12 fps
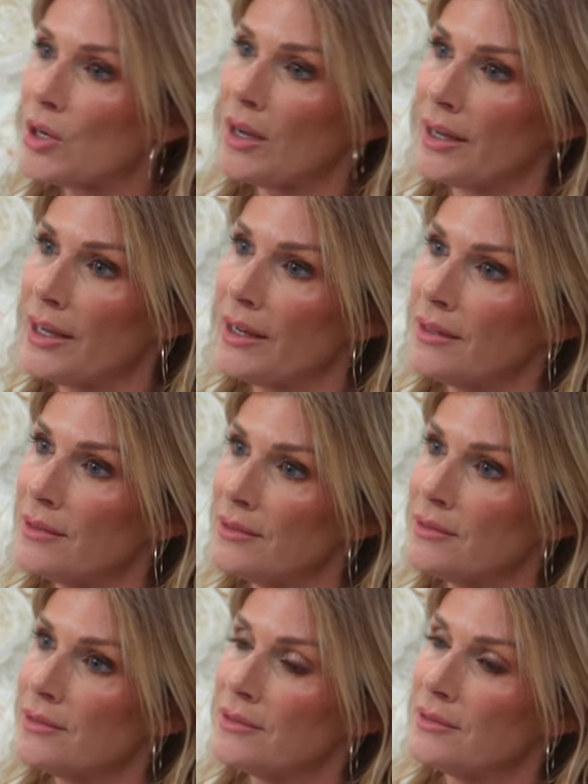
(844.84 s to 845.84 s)
trying?
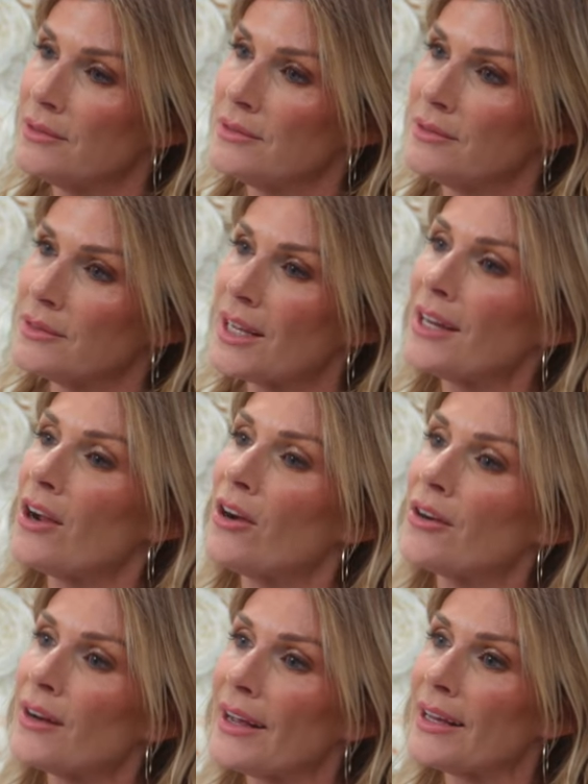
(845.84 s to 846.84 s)
He said he kind of
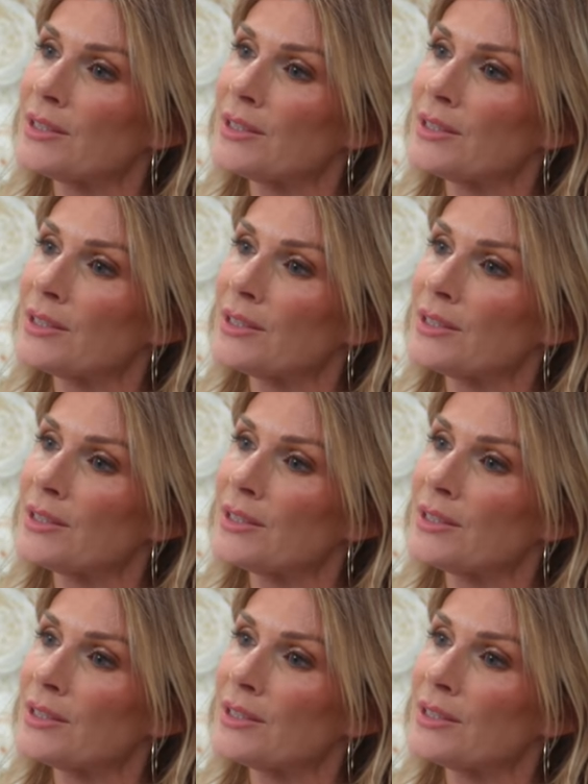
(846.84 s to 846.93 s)
no. hard, I